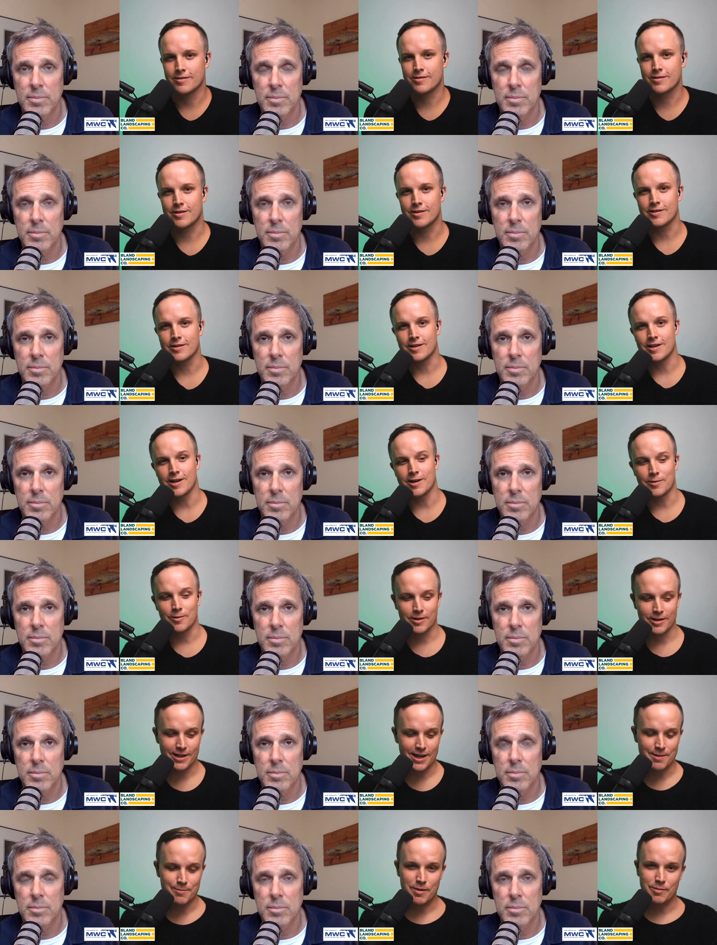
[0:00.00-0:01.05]
Speaker 1: good, Gary. Well,
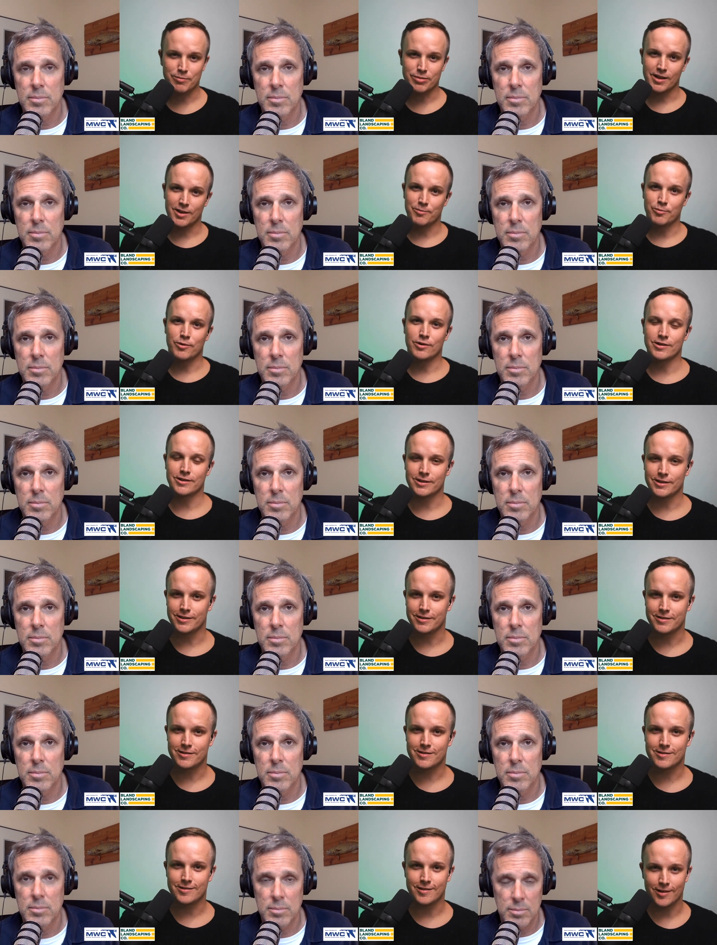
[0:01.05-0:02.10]
you got my blood
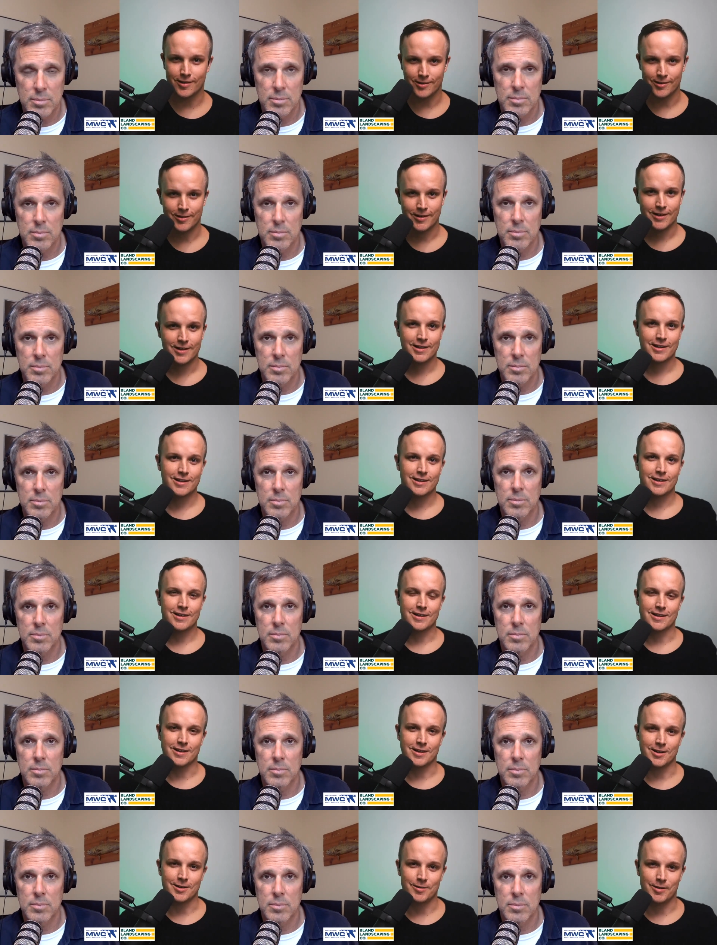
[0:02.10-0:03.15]
boiling, so
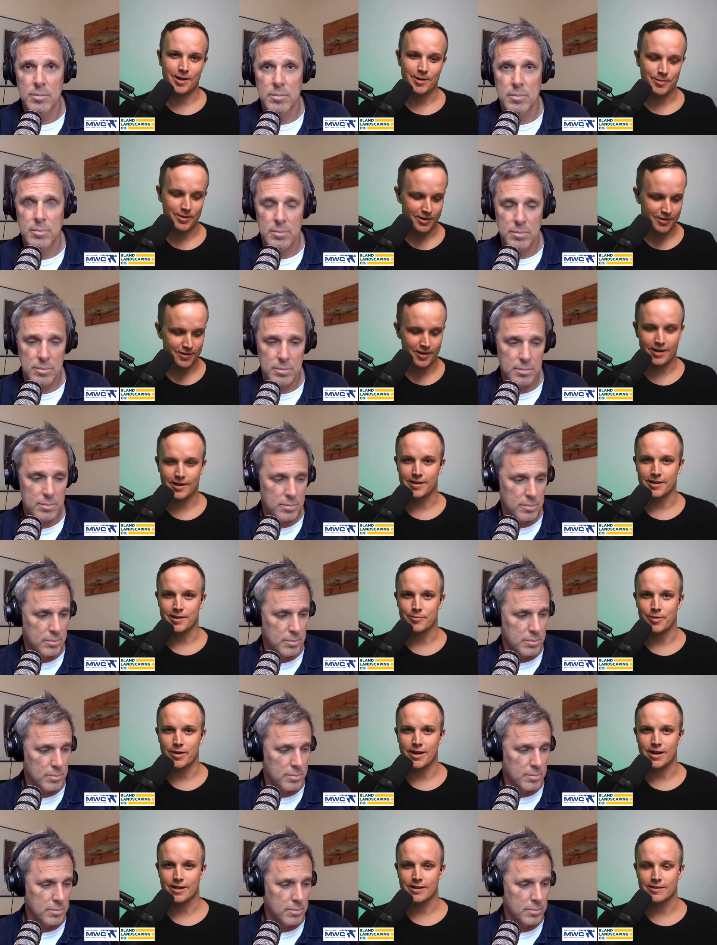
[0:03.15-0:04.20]
uh, I'm excited to get
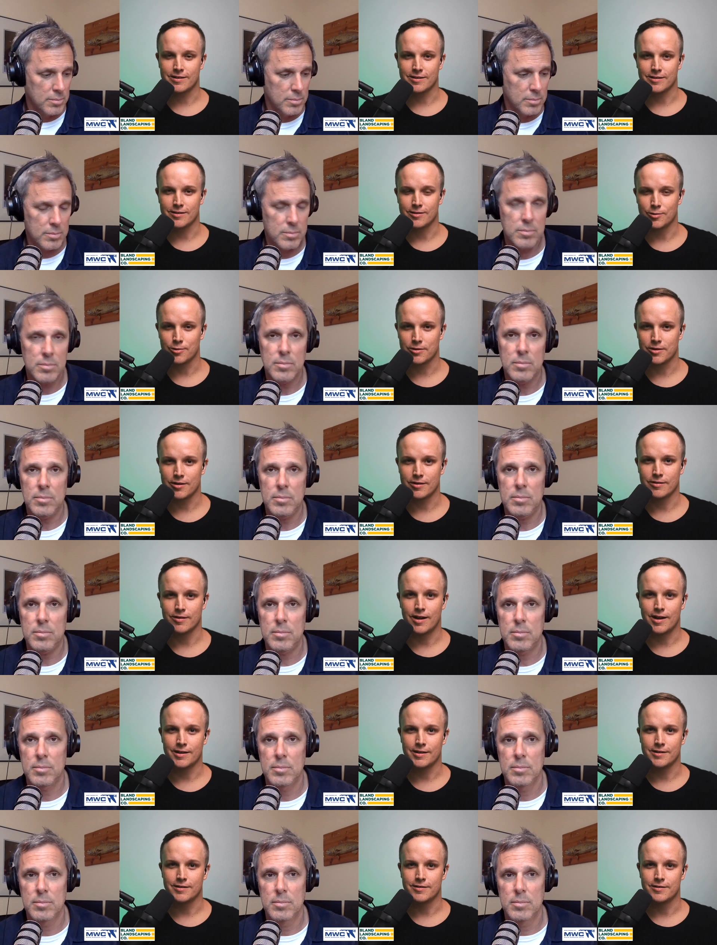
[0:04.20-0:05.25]
back to North
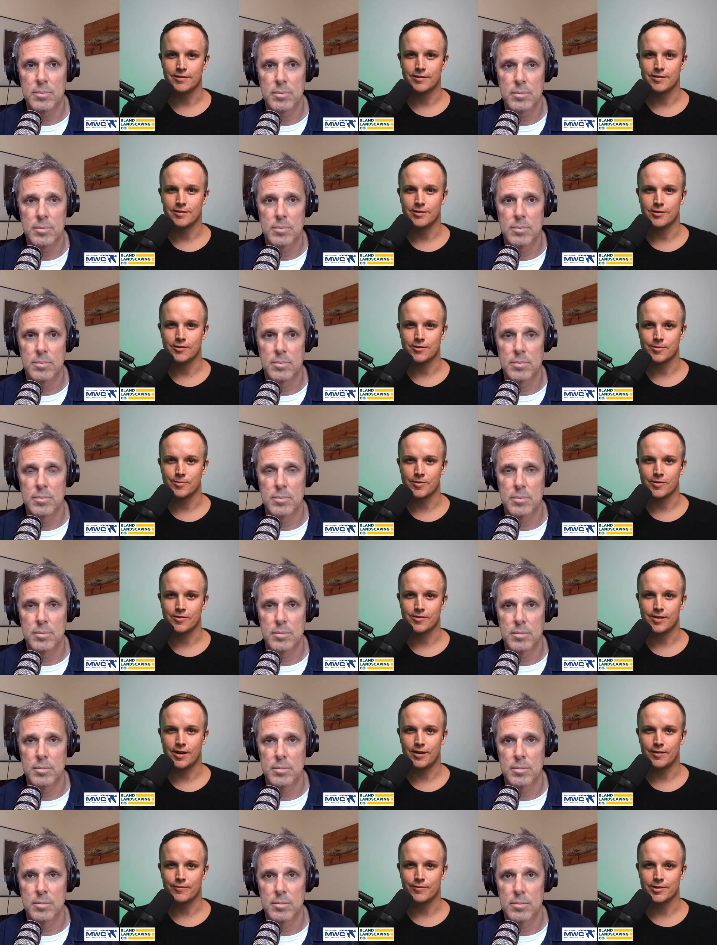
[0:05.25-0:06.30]
Carolina and, and do some of the
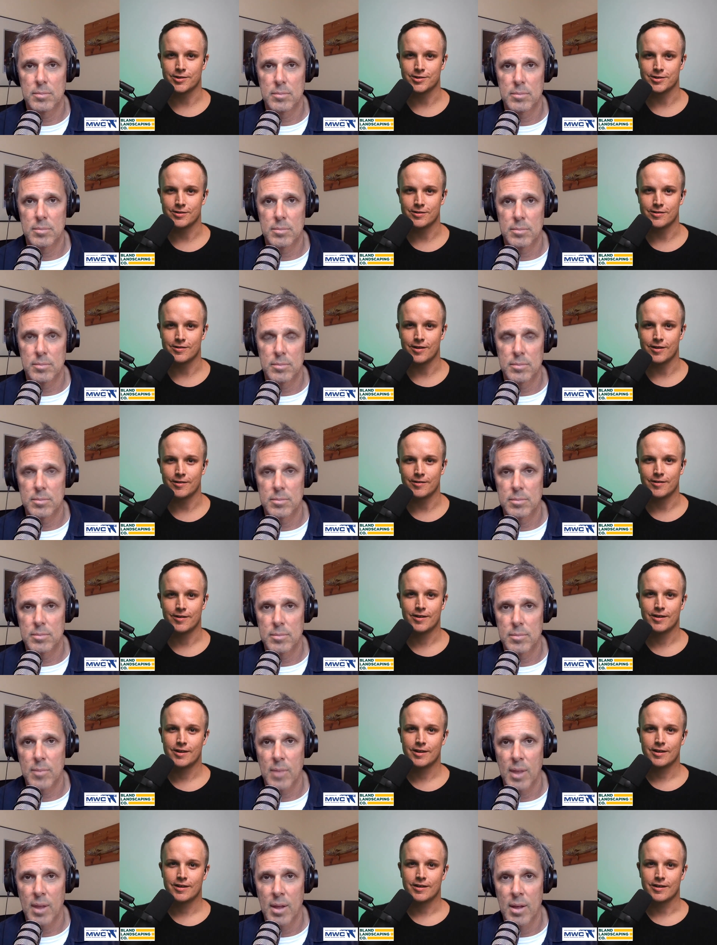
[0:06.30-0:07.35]
style fishing. So
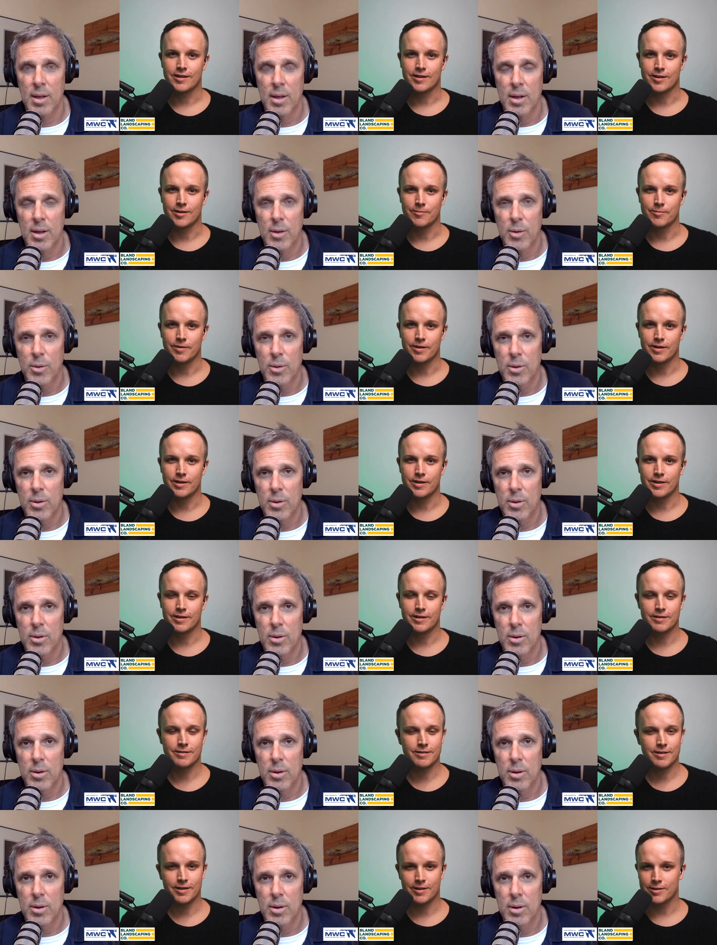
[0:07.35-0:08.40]
um
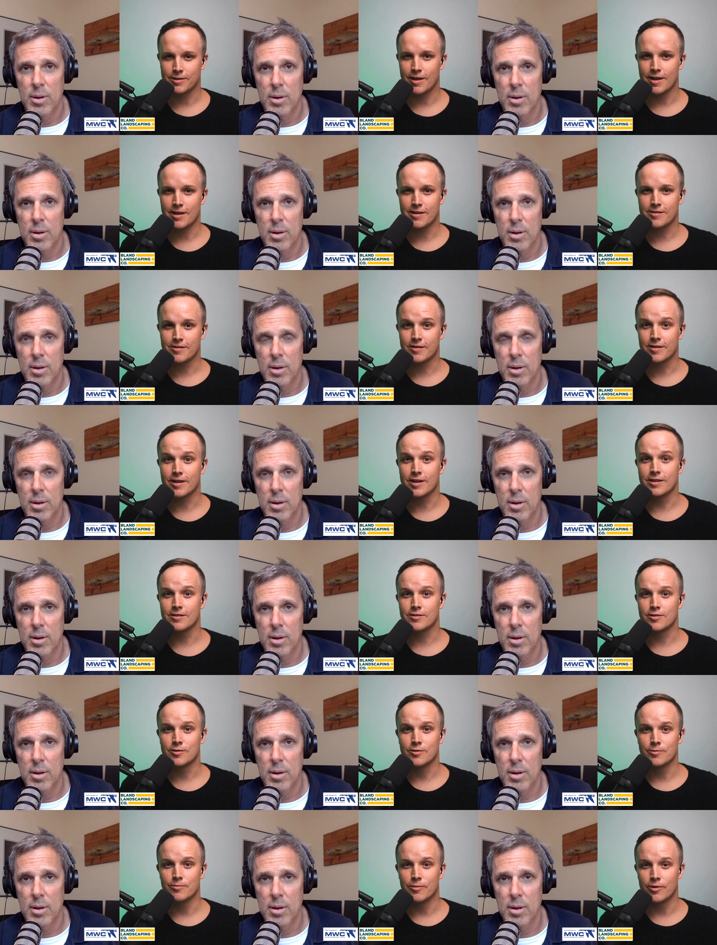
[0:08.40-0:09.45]
and thanks again
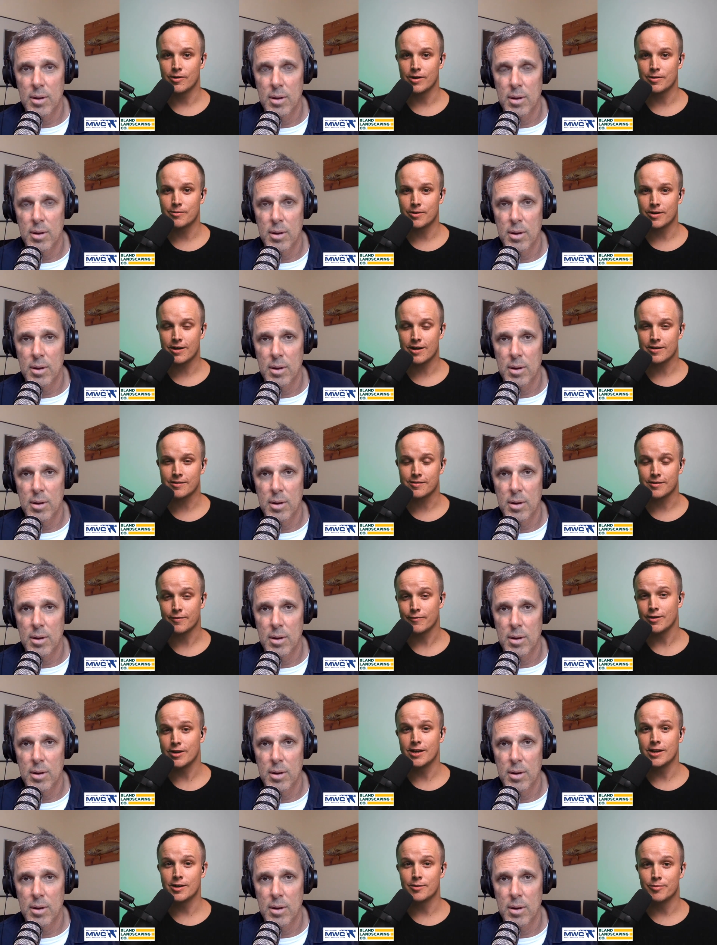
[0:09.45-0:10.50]
to Marine Warehouse Center. If
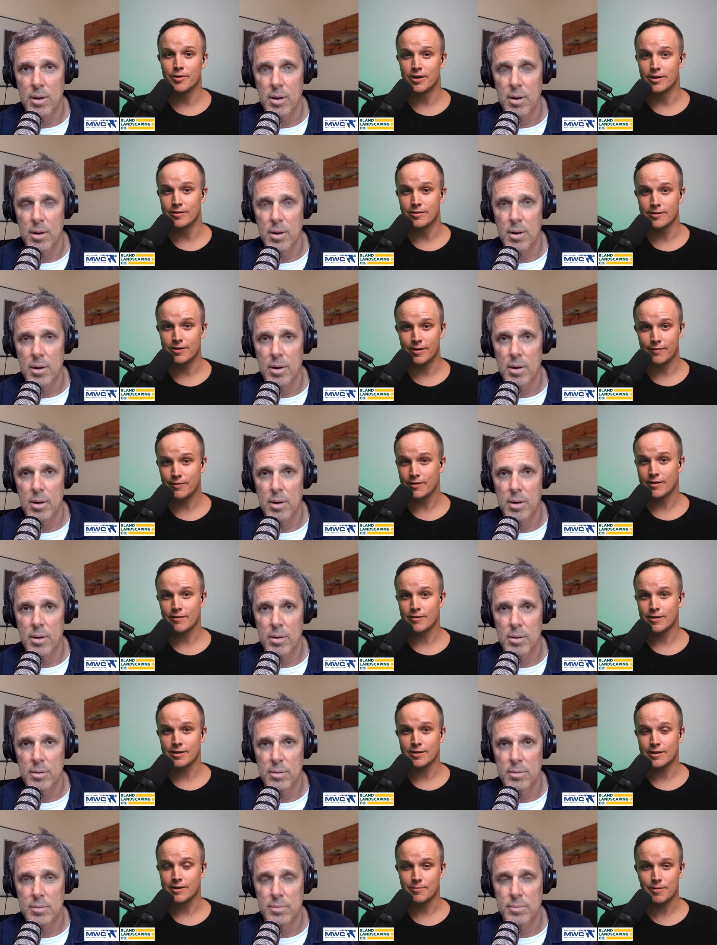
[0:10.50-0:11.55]
you need a boat, if you're over
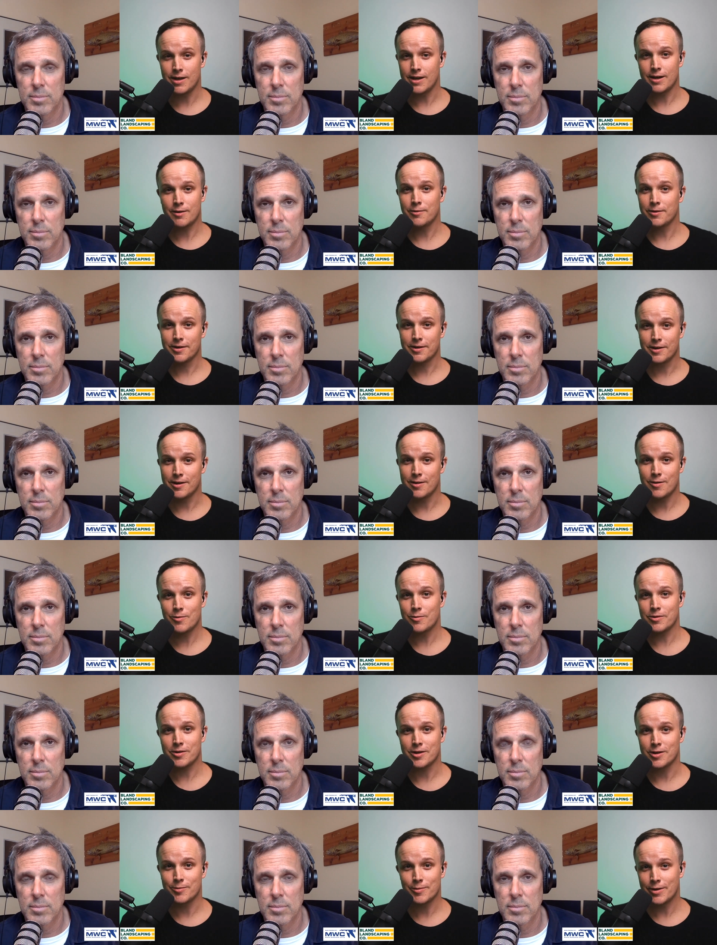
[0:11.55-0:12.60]
here like, man, I want to go, I want
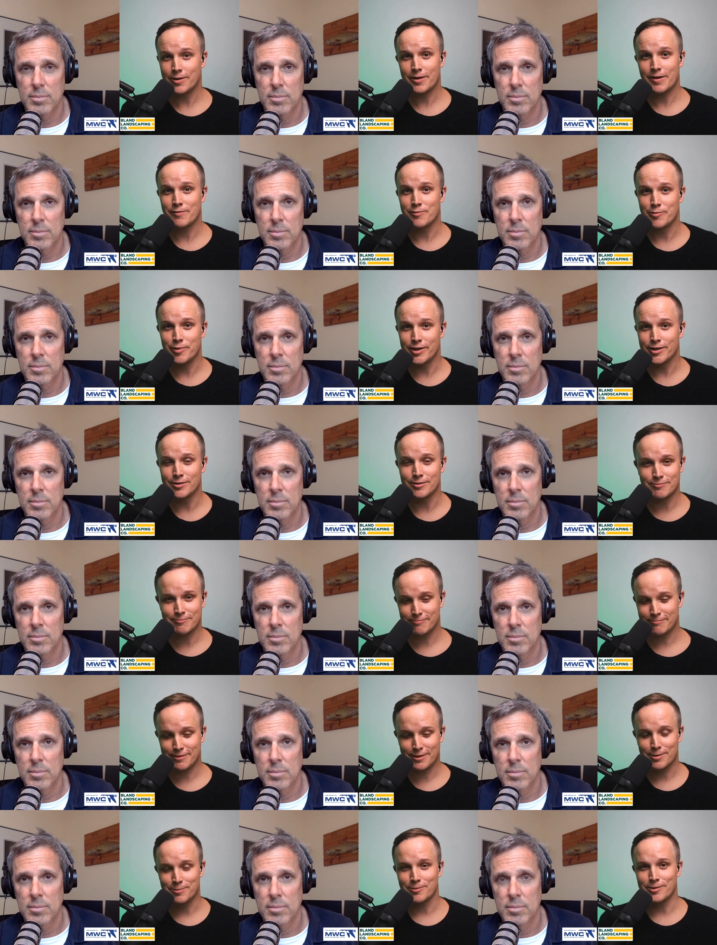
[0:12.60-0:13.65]
to go, but I don't have a boat,
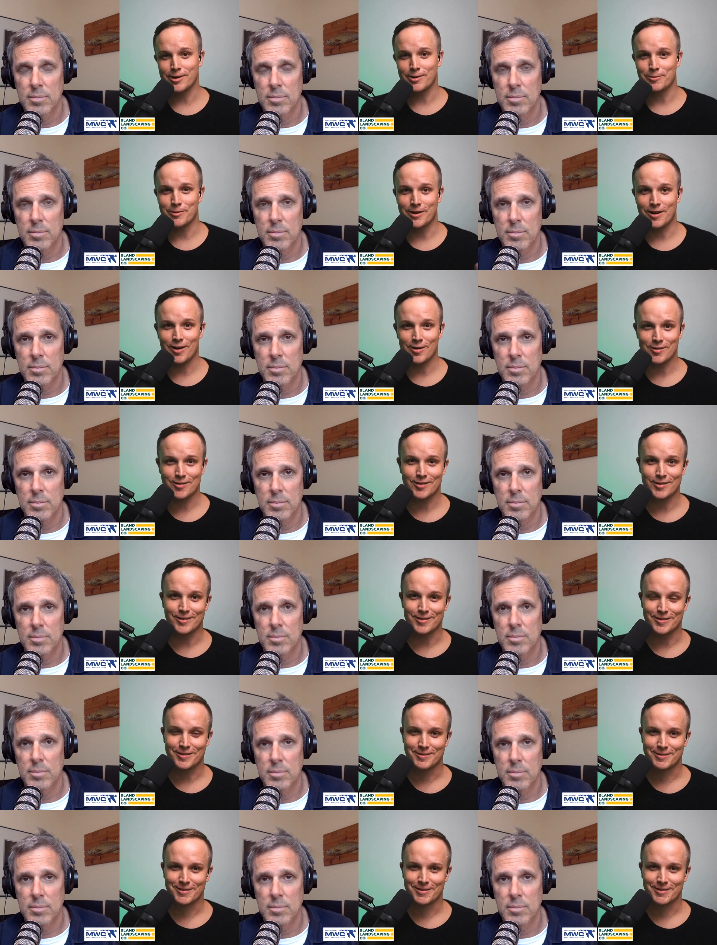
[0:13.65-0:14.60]
get a Marine Warehouse Center,